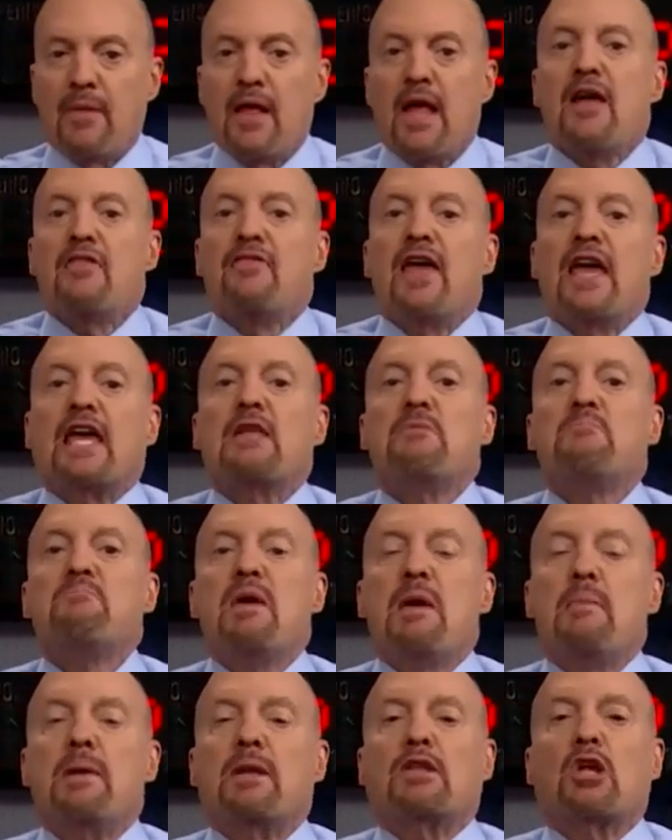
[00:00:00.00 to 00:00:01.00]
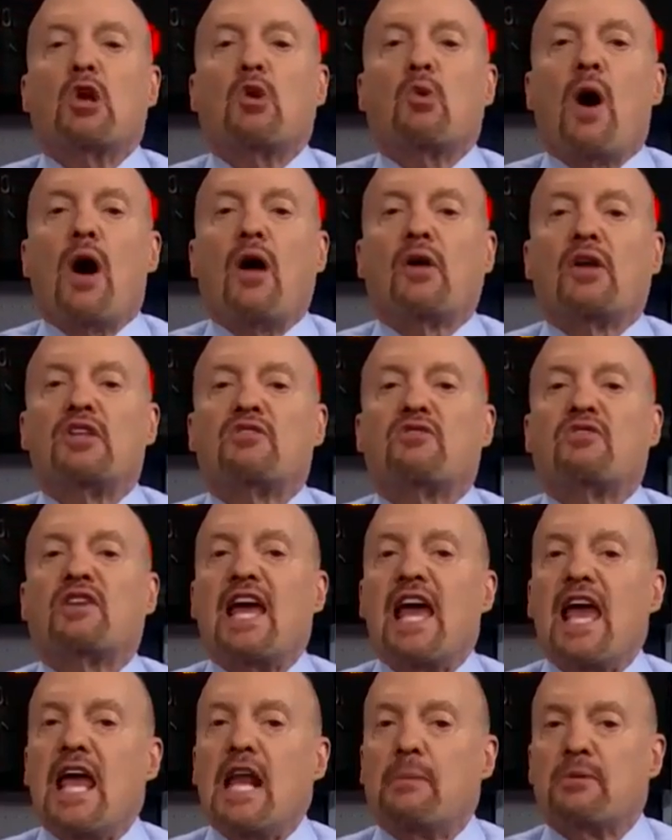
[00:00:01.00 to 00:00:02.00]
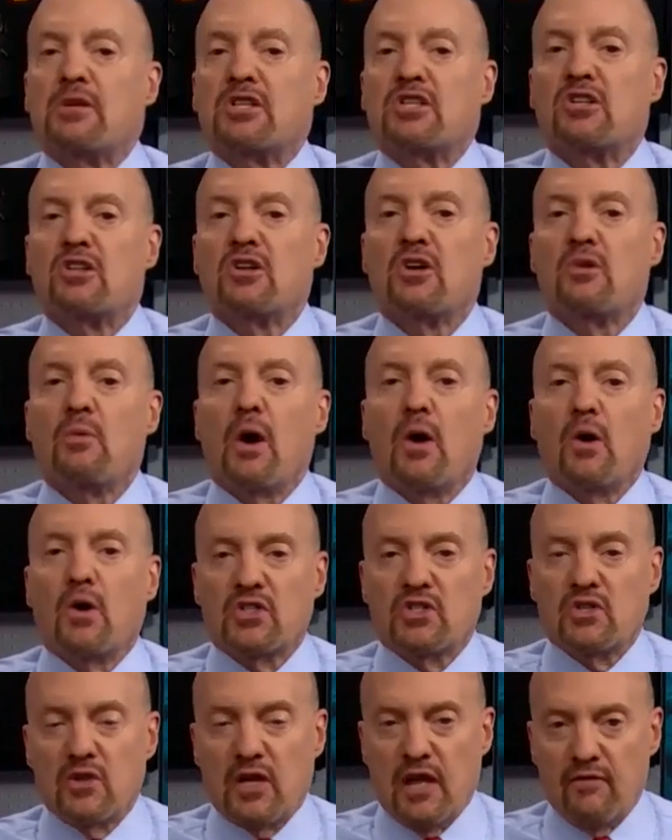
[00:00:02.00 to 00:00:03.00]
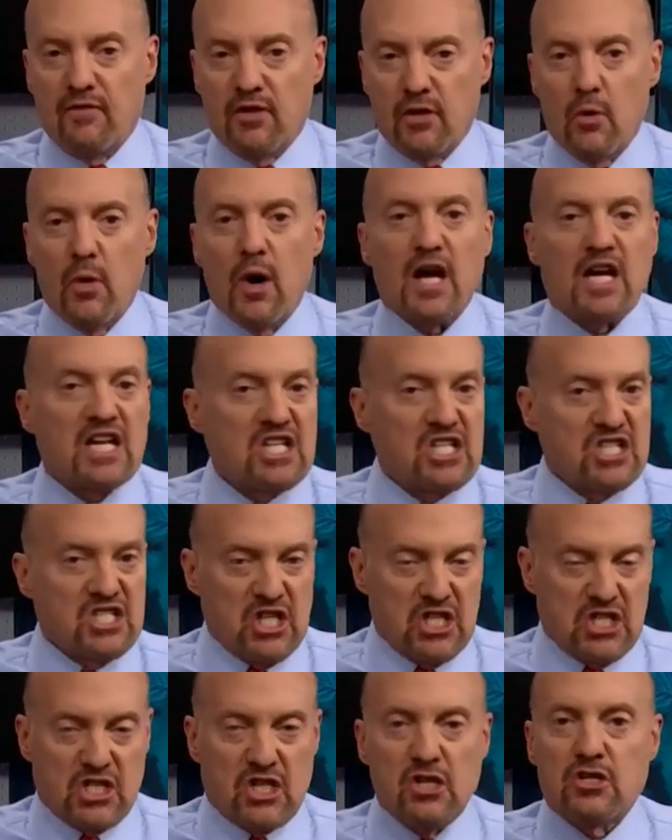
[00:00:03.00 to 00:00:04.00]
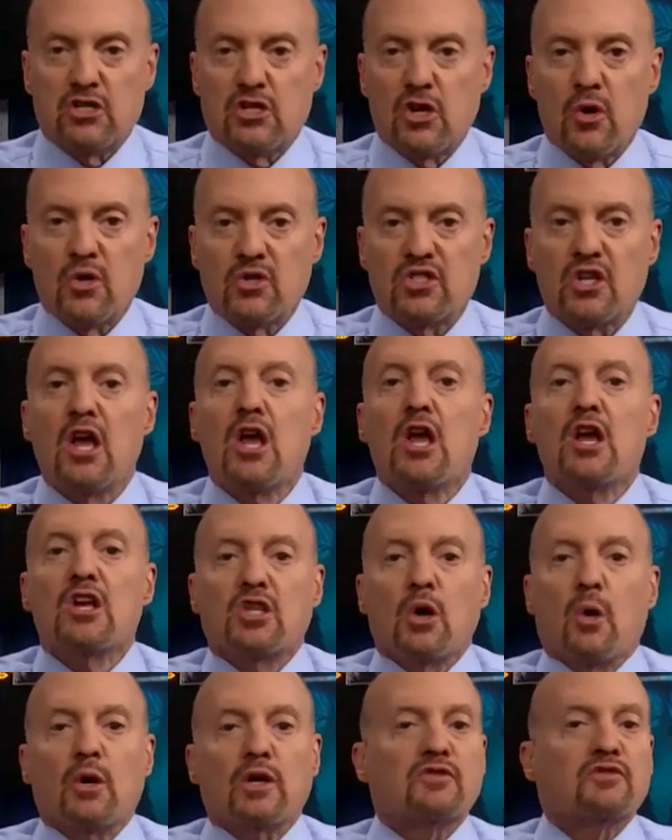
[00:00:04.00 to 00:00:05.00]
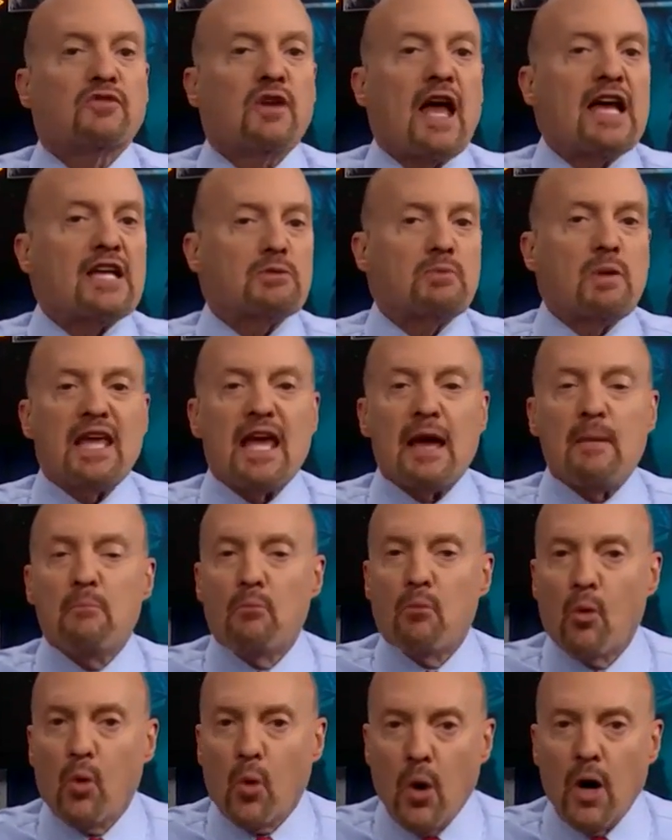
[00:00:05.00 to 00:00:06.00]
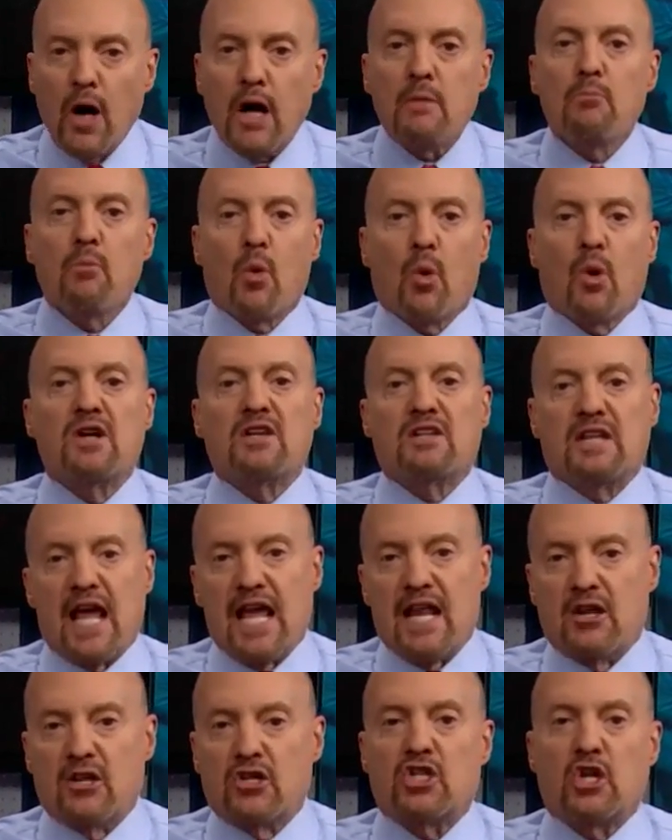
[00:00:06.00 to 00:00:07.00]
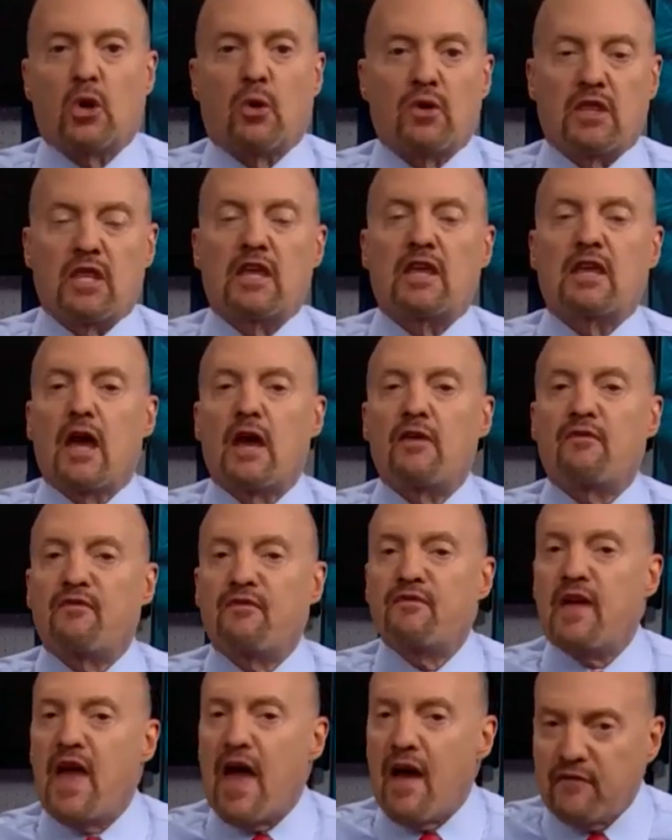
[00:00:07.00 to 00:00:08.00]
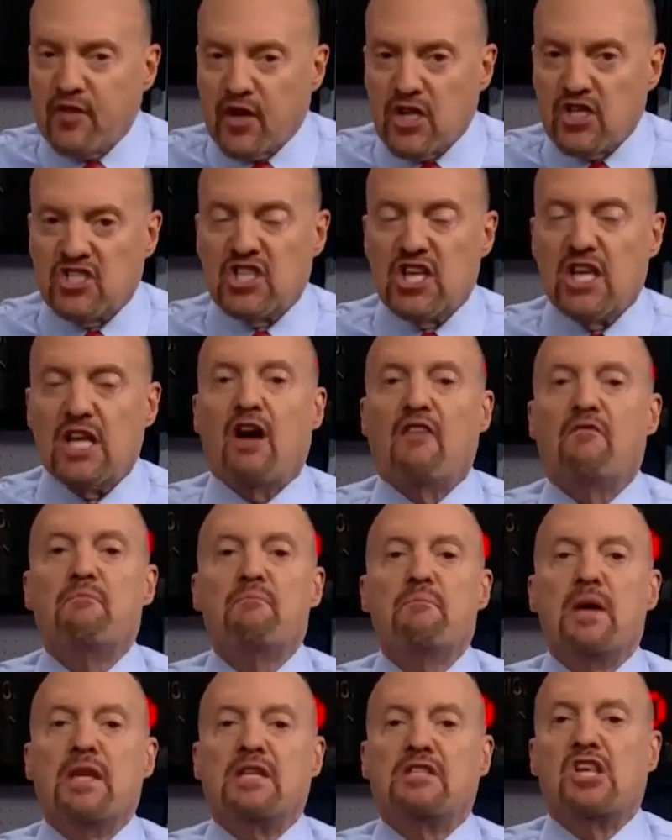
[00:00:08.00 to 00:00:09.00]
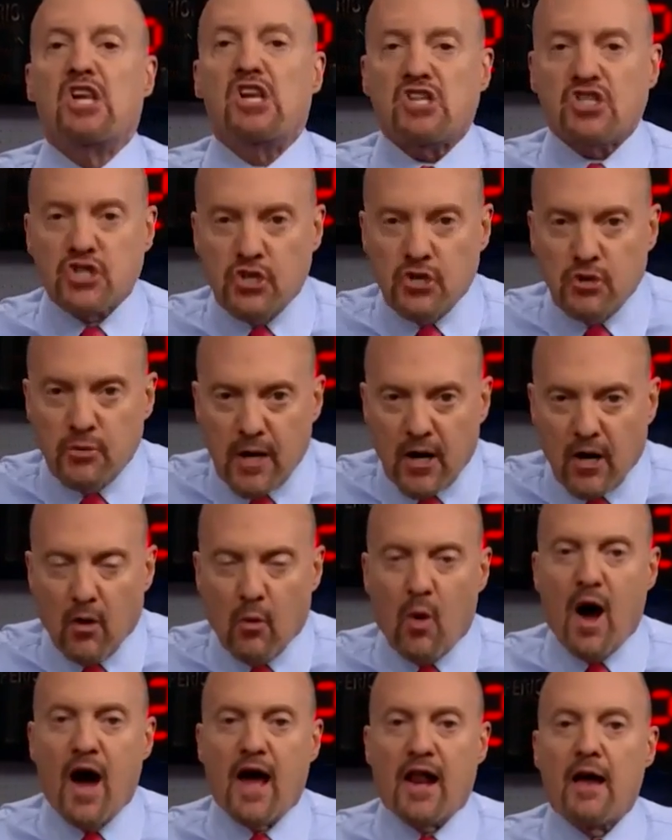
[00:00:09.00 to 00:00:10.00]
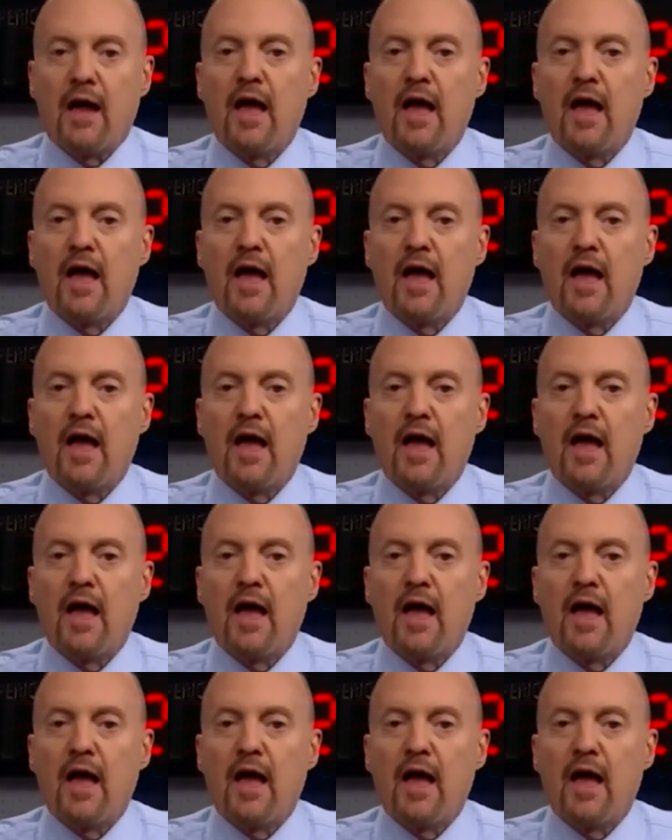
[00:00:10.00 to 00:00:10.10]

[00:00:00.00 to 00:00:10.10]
They can mimic the qualities of cannabis while also giving you a consistent dose. So as we get more and more data showing the efficacy of medicinal marijuana,